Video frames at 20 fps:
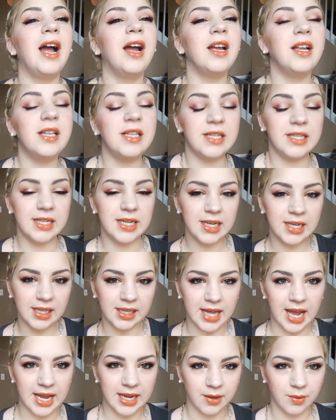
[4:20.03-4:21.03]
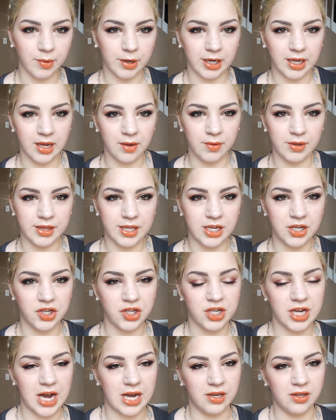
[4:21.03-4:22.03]
I did like working with these
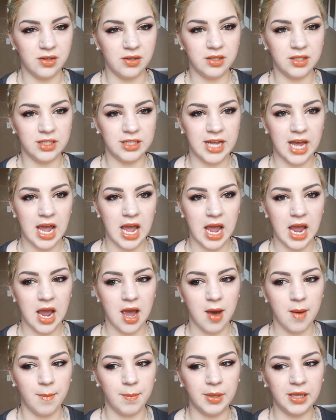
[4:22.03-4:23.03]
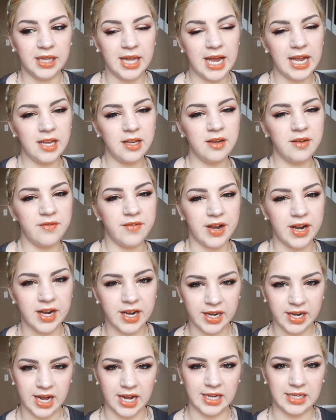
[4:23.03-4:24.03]
shadows. They blend
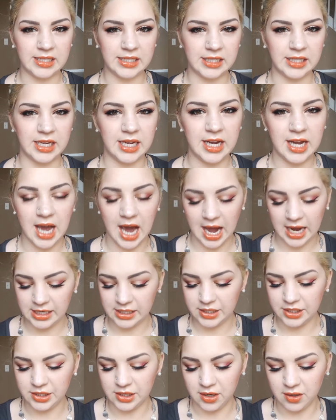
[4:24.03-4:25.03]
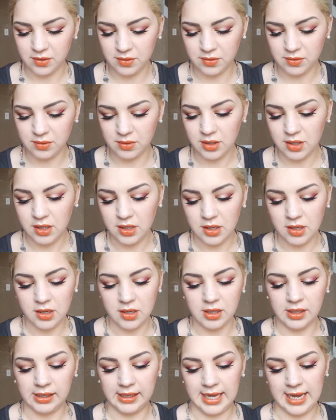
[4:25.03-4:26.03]
very nicely. I don't
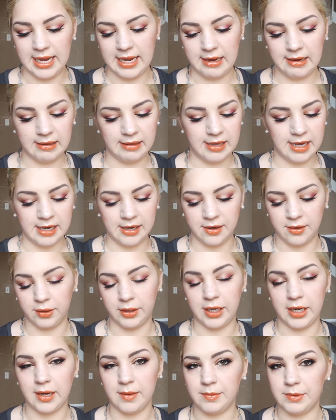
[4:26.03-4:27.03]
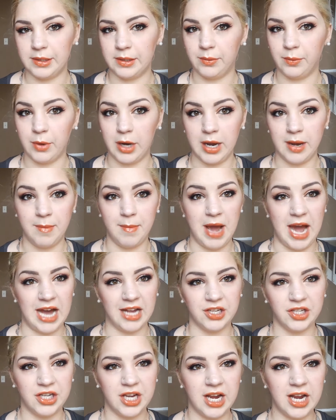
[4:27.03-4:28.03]
like that it only comes with one
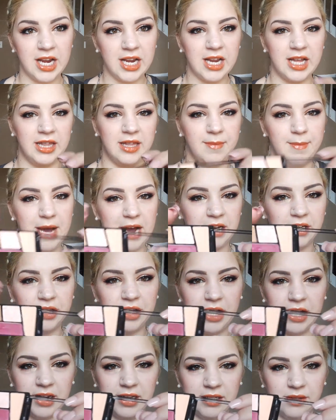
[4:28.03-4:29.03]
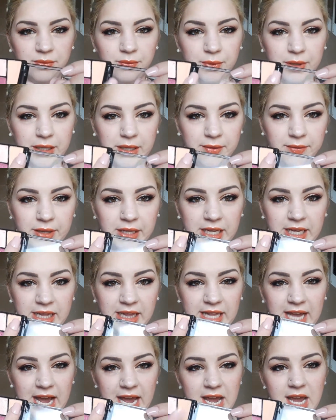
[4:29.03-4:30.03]
matte shade, and the matte shade is really
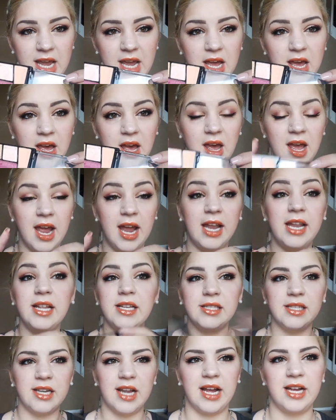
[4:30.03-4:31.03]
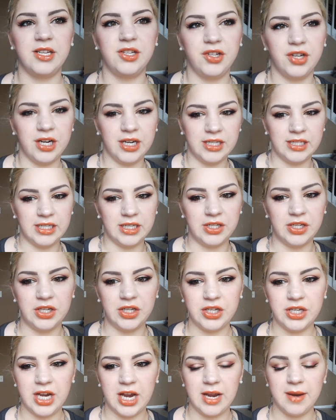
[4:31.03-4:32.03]
light. It is a nice
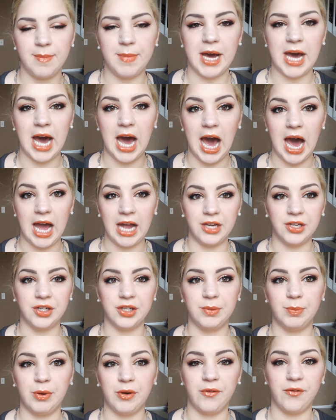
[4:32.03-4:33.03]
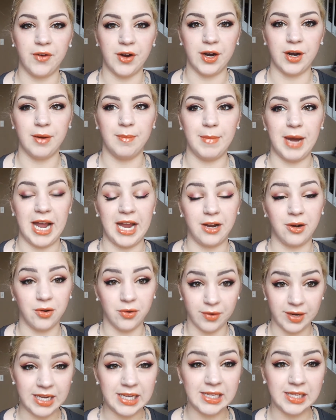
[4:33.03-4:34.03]
transition shade, but I just prefer my
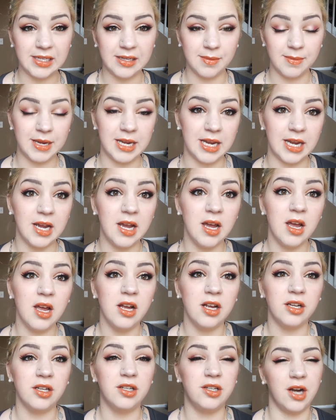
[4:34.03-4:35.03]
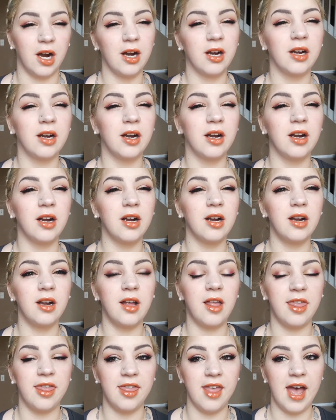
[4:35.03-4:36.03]
crease to be
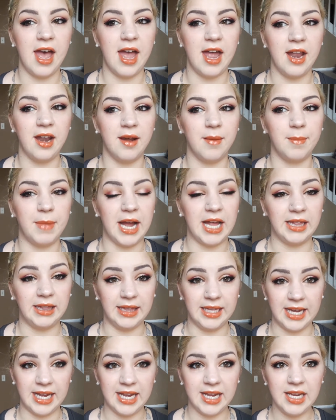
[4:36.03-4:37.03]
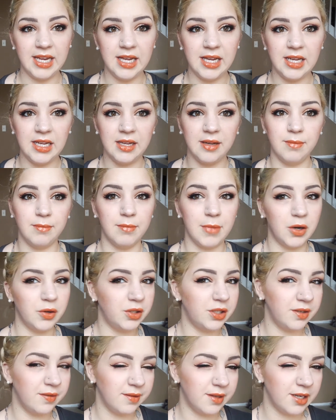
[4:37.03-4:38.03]
darker than my lid
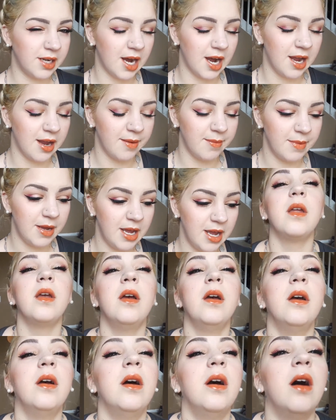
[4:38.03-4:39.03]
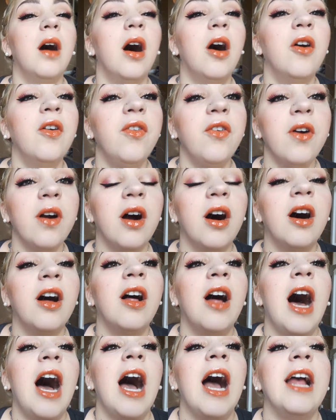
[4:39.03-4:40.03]
most of the time.
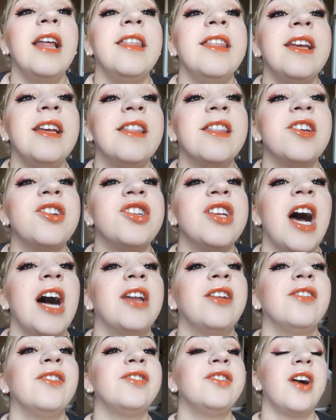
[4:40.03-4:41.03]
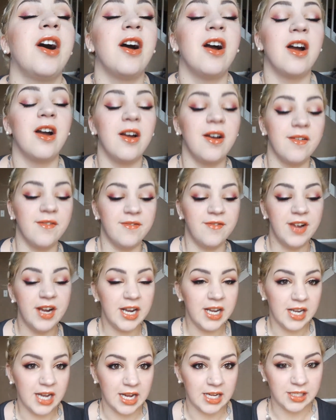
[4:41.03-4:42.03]
Overall, I think the shadows are
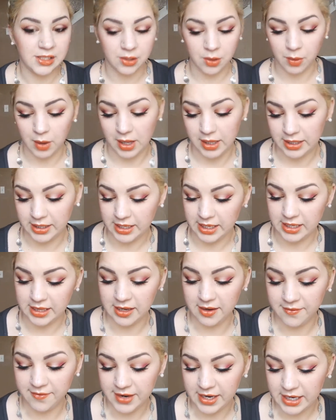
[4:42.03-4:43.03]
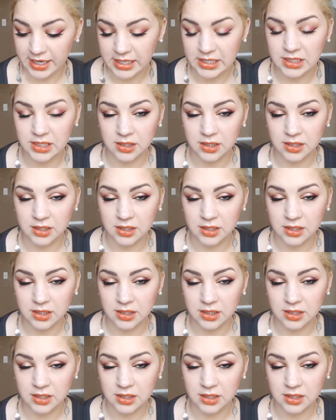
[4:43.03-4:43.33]
very nice quality. They're very